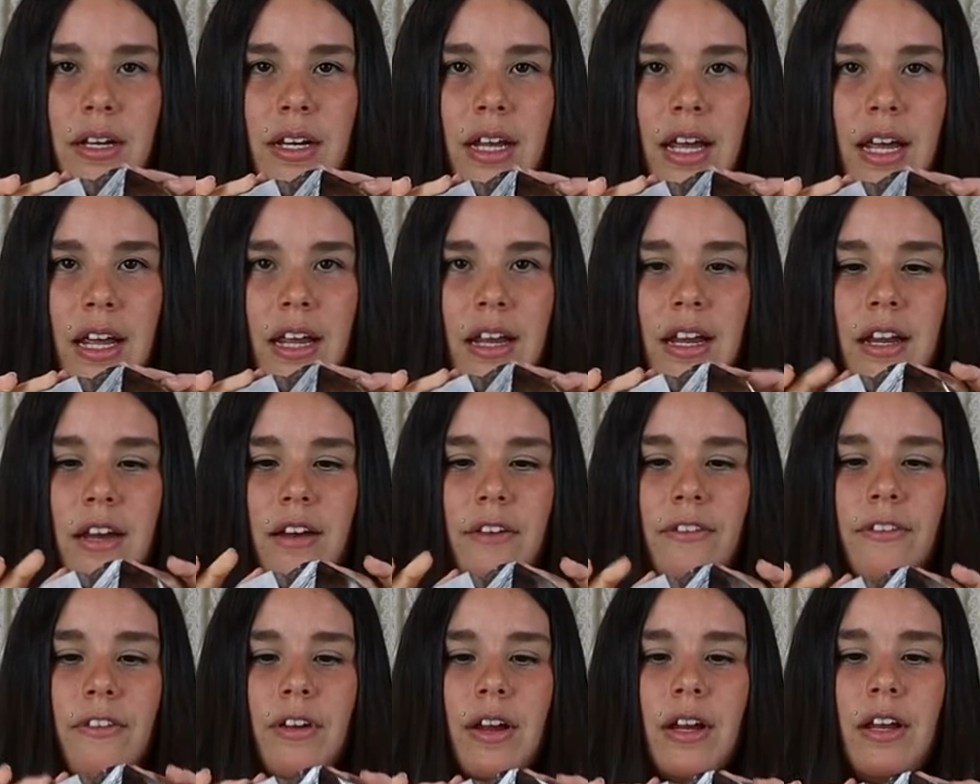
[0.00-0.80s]
and
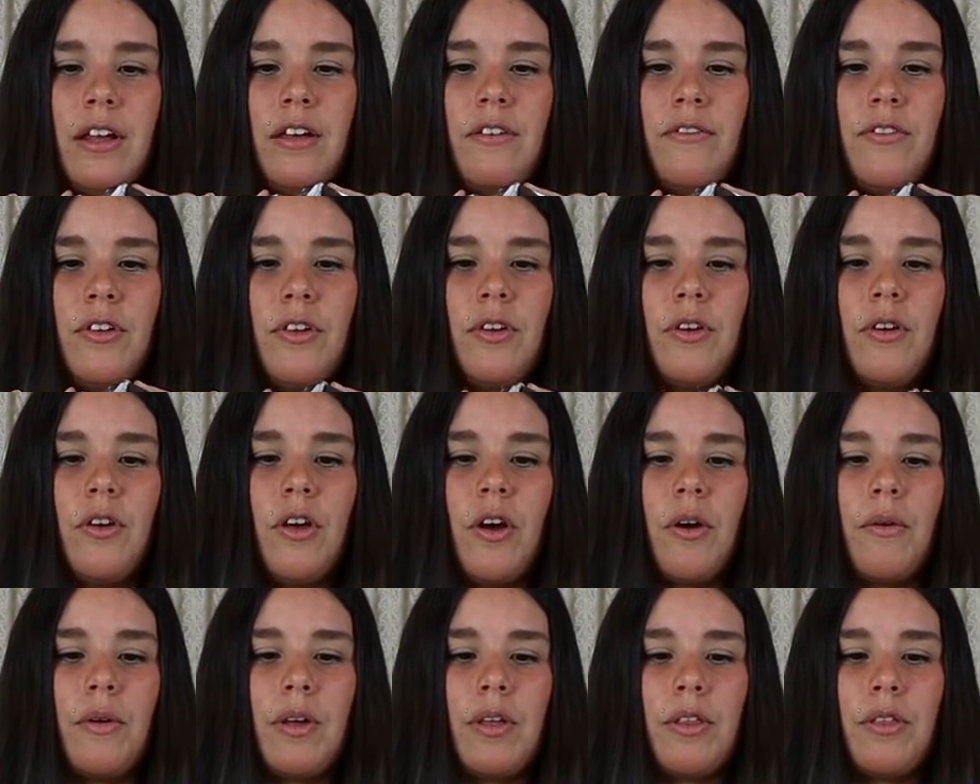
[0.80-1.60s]
for any of you
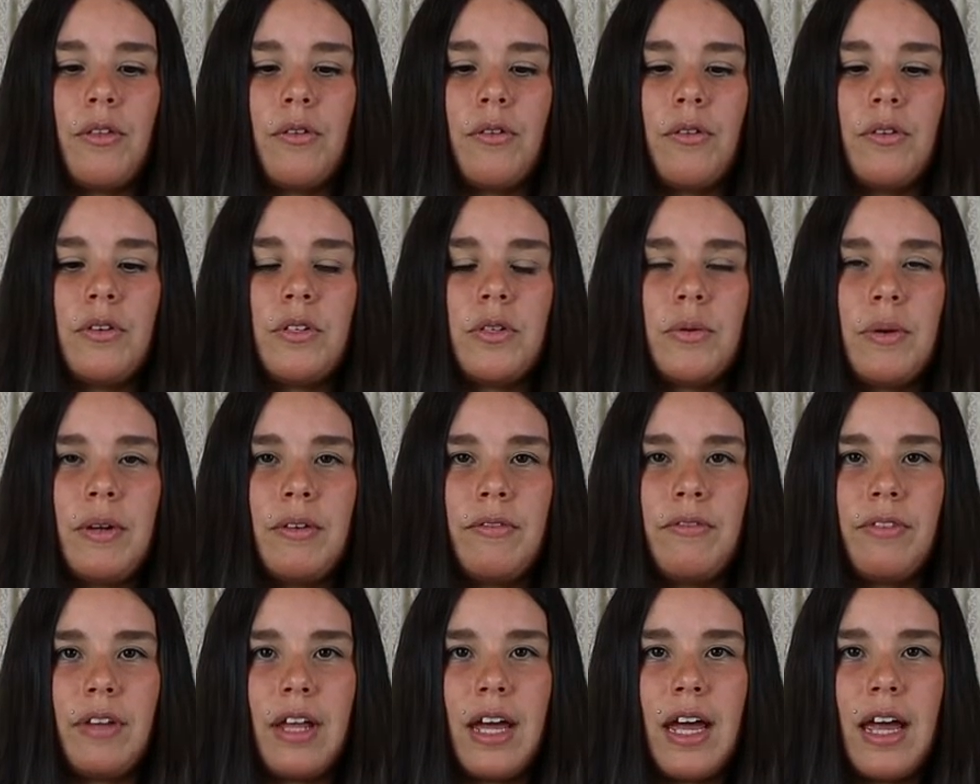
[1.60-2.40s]
going through twin
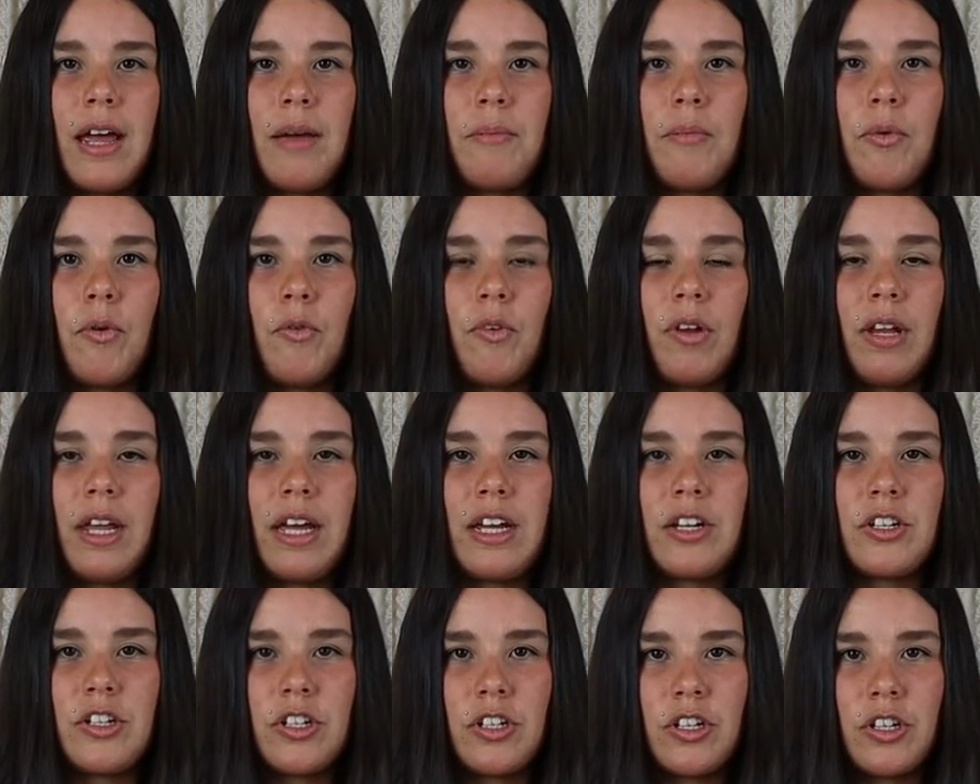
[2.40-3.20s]
flame
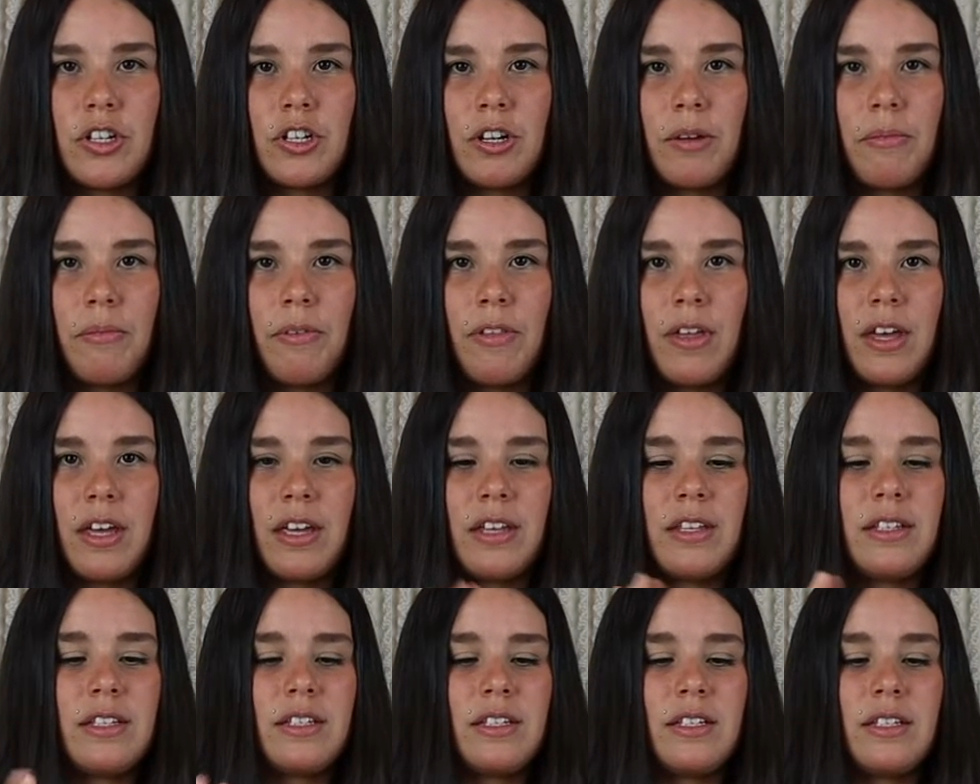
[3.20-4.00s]
relationship
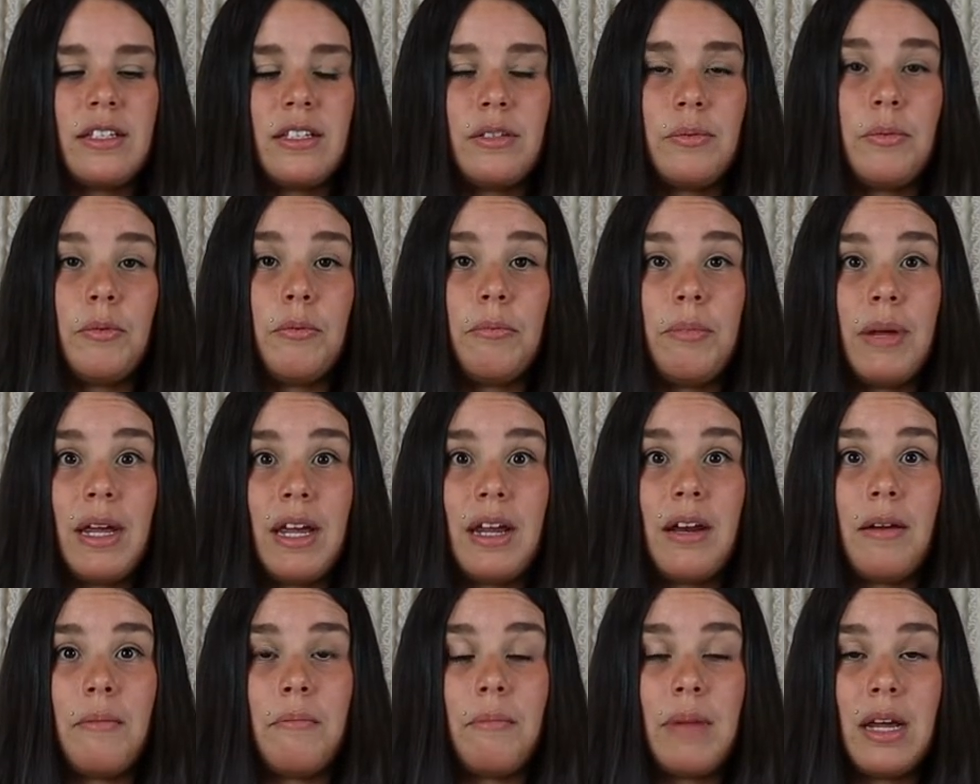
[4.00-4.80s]
things, this will be
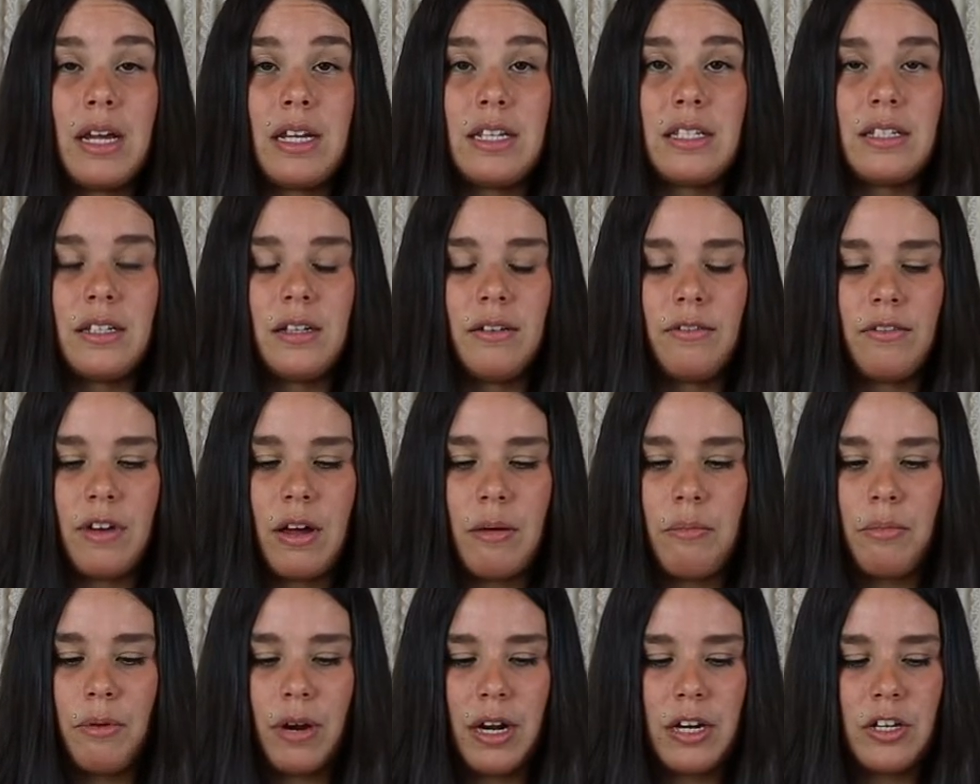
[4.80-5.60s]
an amazing
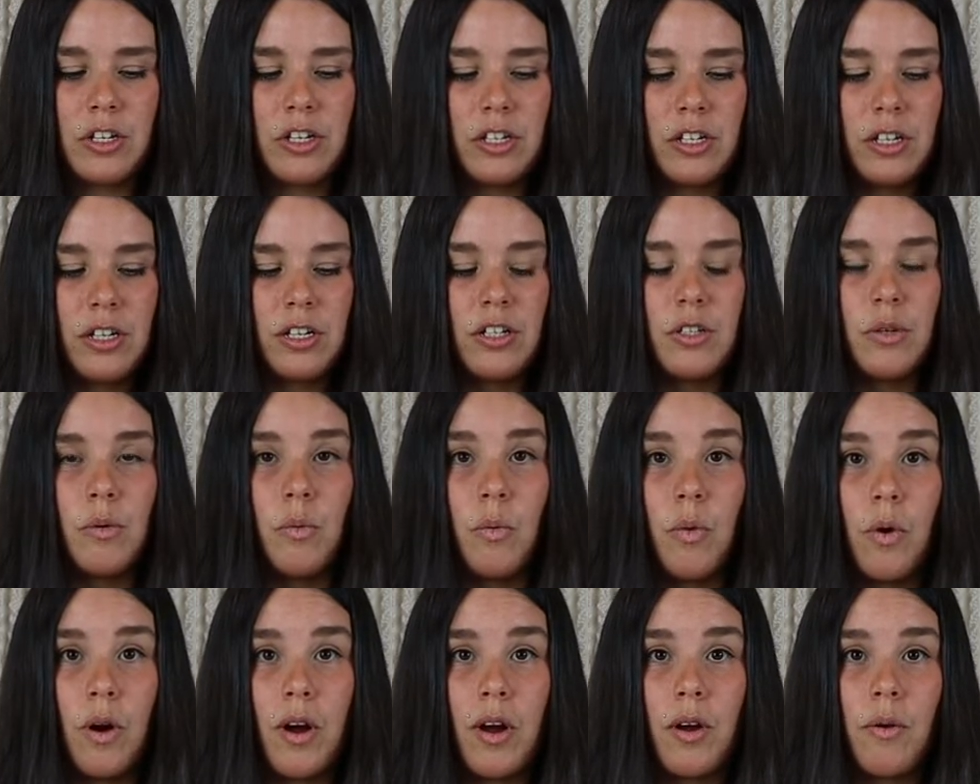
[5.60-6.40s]
vibration to
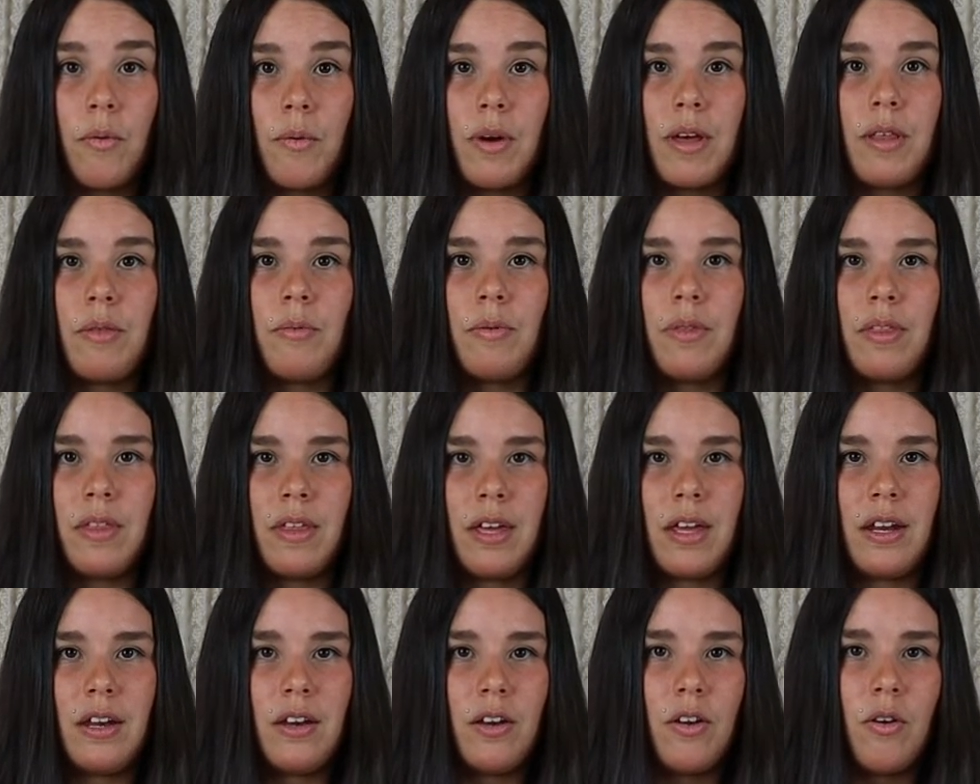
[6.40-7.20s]
work with
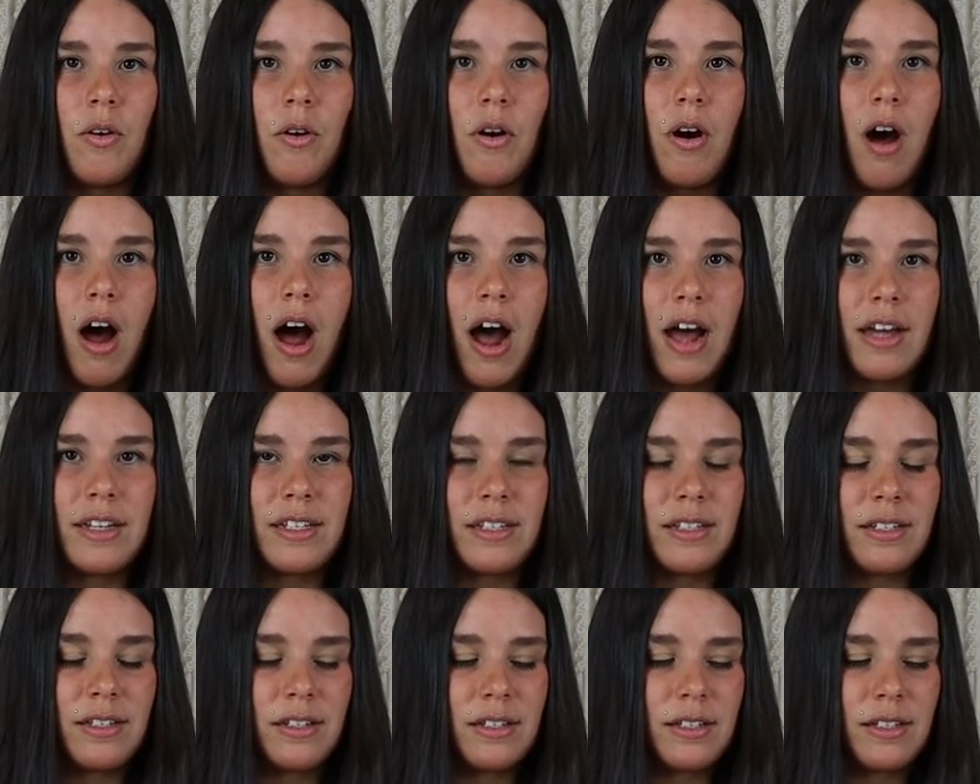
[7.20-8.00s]
within your
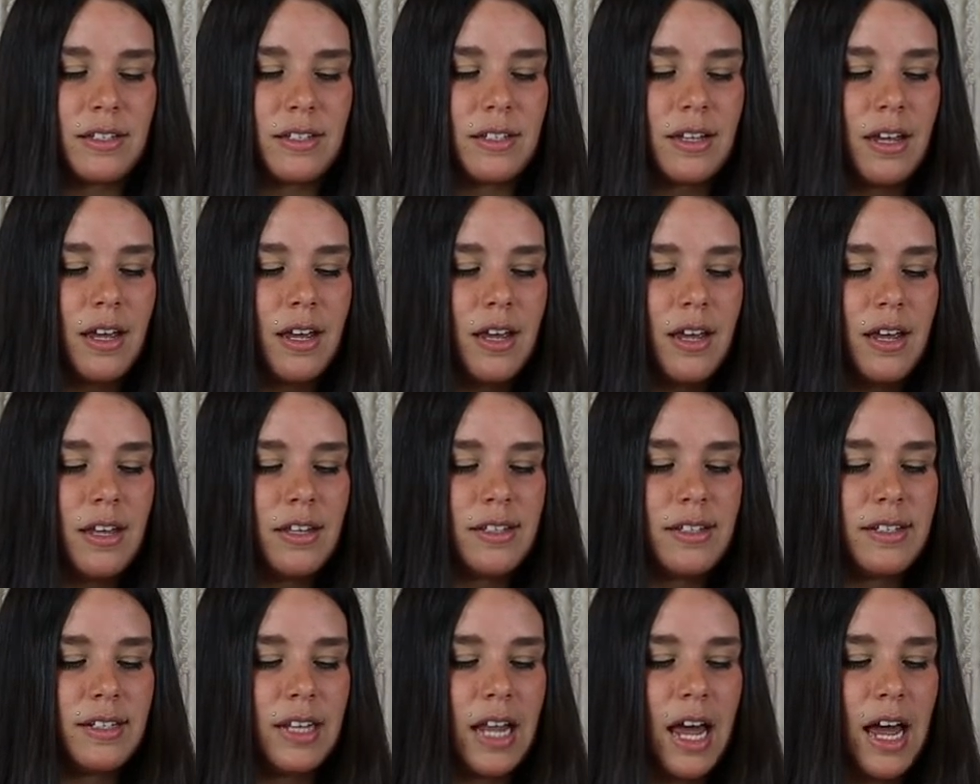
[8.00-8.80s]
ISIS
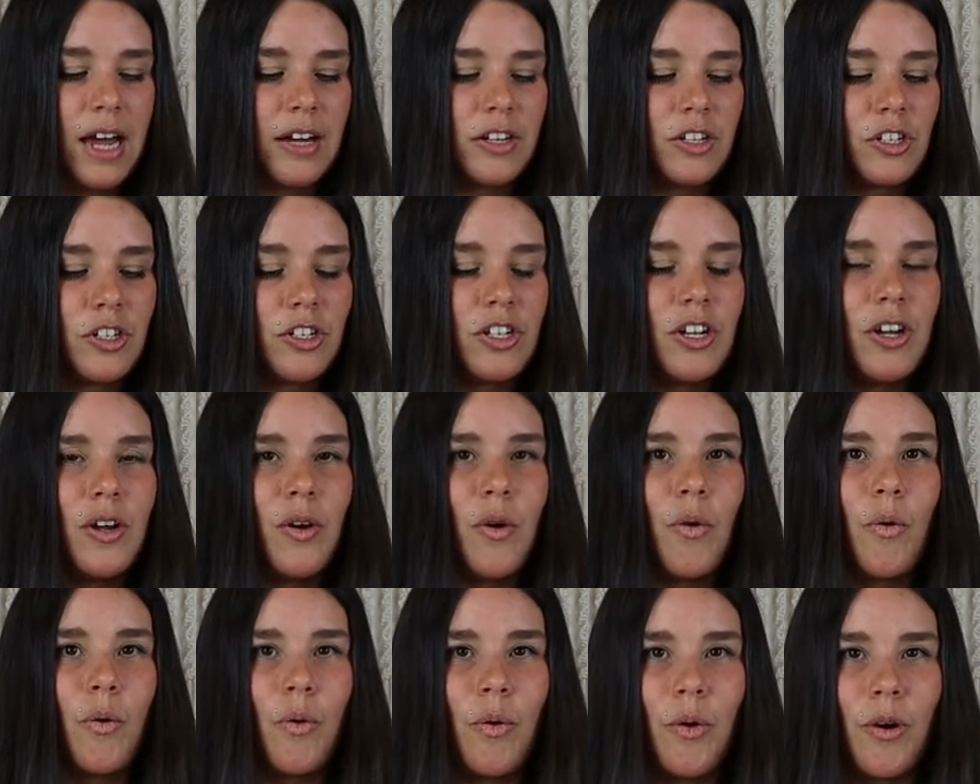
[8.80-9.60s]

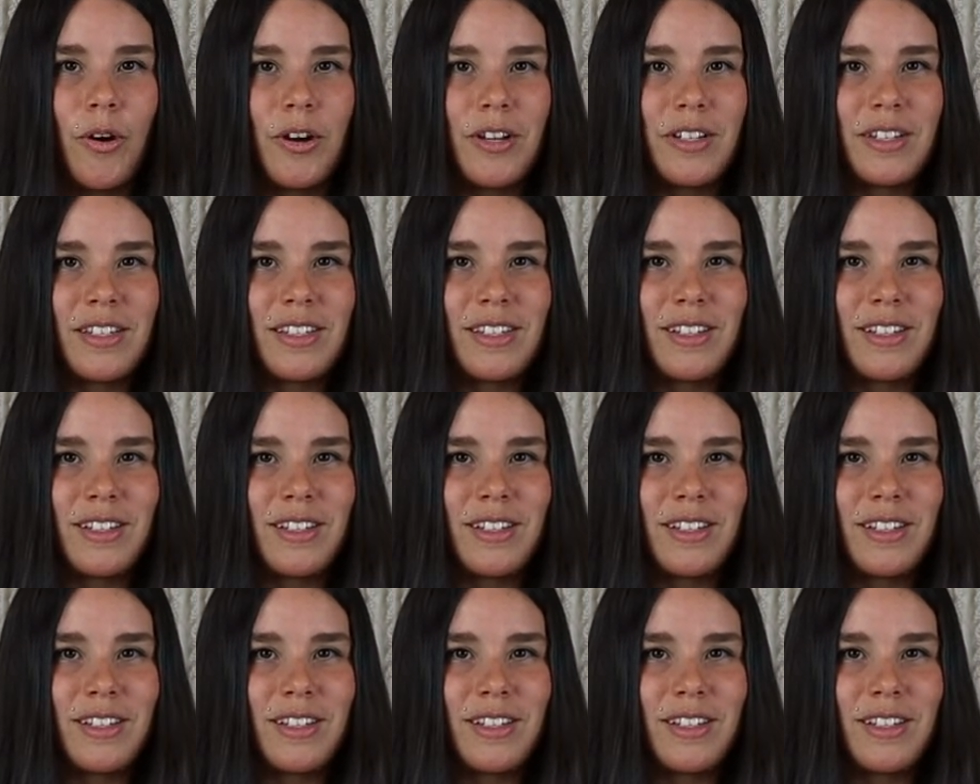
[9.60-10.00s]
/ quartz